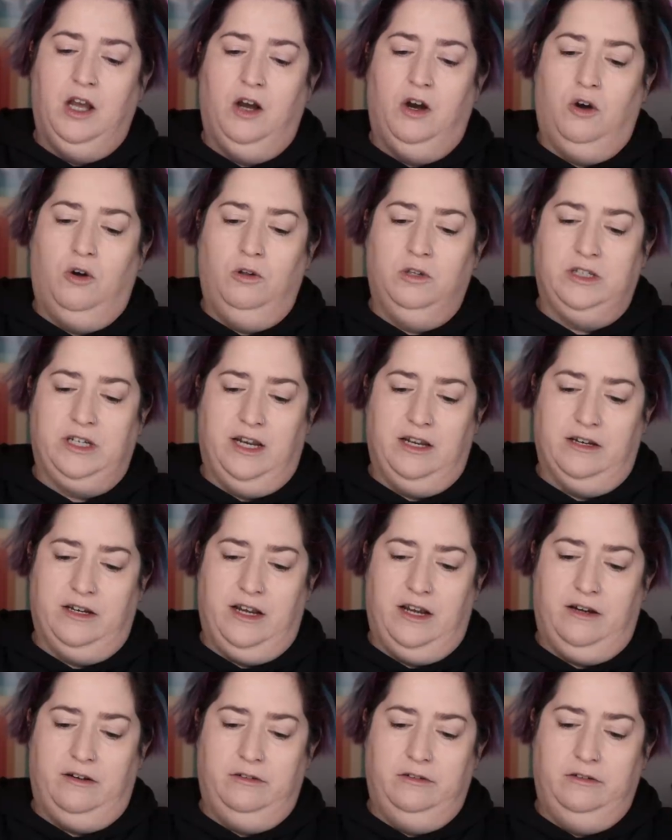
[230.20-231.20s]
Hold on
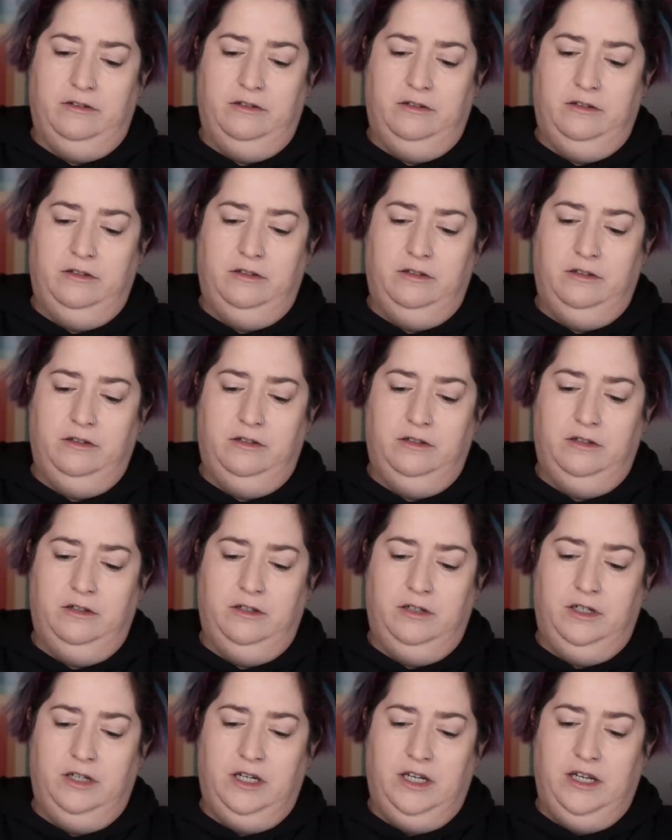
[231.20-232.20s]
now.
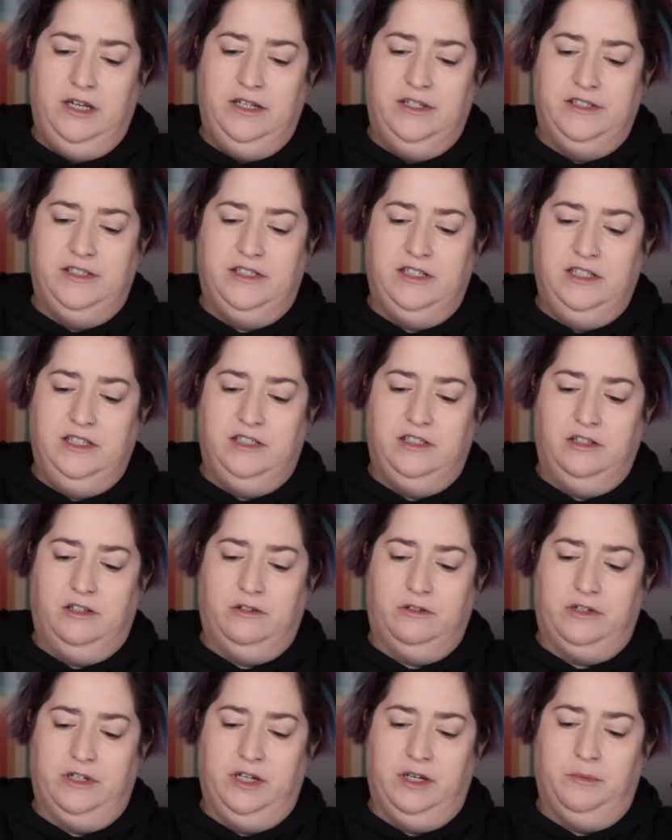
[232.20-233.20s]
CC
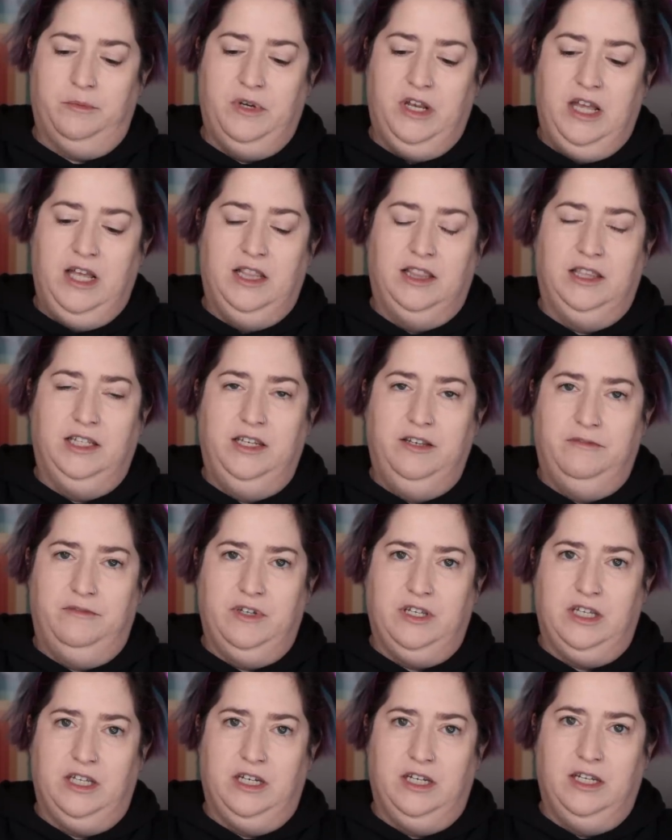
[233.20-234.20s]
cream,
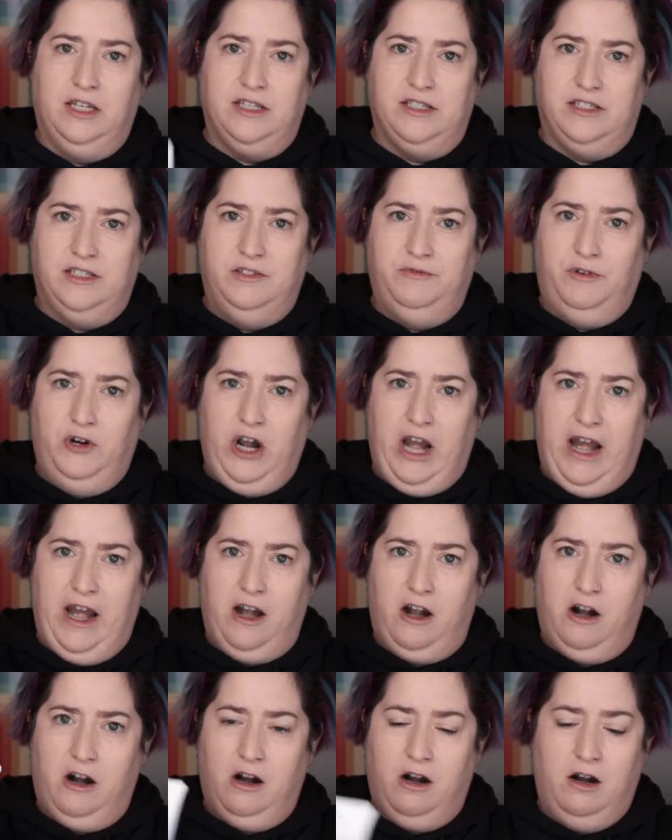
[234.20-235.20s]
leave-in. Is this for
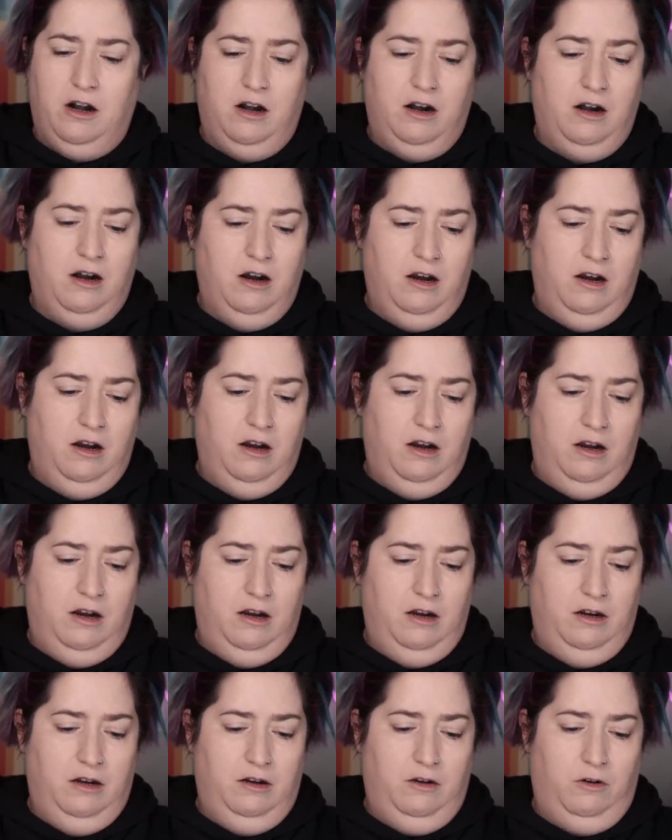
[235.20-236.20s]
hair?
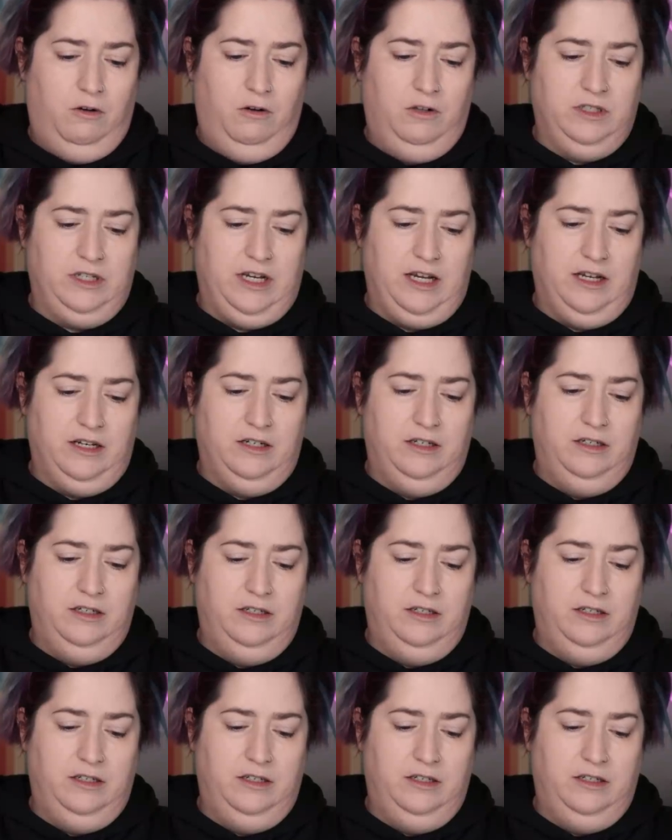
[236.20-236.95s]
Hold on.